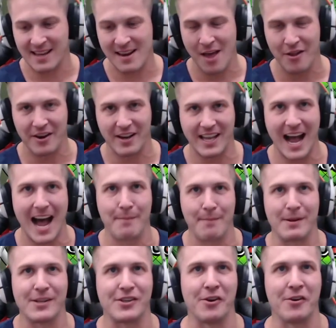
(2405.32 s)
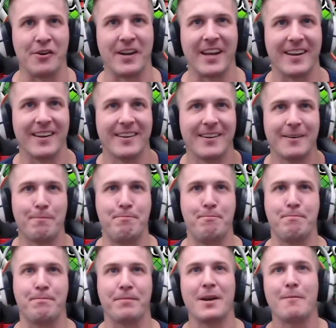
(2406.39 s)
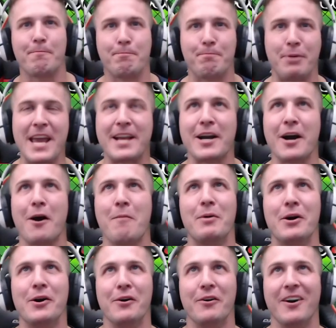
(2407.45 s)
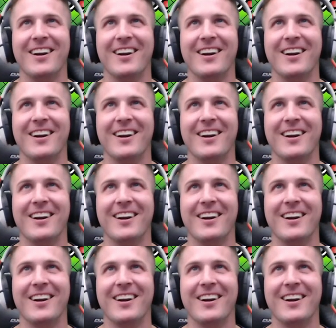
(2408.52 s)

another garbage unit. Pico Boo.